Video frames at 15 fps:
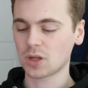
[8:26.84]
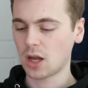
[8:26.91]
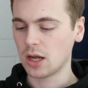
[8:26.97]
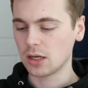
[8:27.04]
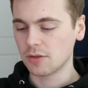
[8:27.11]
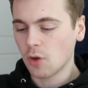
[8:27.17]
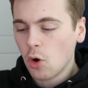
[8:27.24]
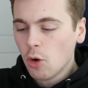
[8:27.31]

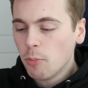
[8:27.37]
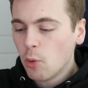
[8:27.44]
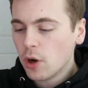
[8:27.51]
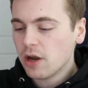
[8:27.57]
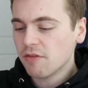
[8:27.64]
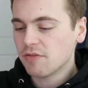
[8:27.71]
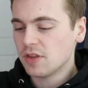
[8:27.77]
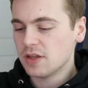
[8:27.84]
the whole
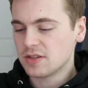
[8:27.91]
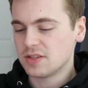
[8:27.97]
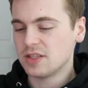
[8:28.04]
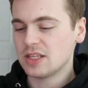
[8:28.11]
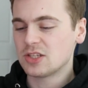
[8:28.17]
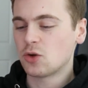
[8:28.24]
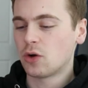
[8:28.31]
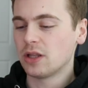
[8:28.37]
point of
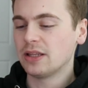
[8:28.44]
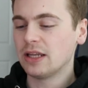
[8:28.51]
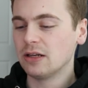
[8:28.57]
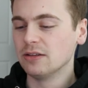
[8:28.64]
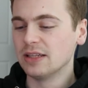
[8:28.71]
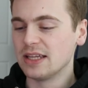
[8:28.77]
this sort of little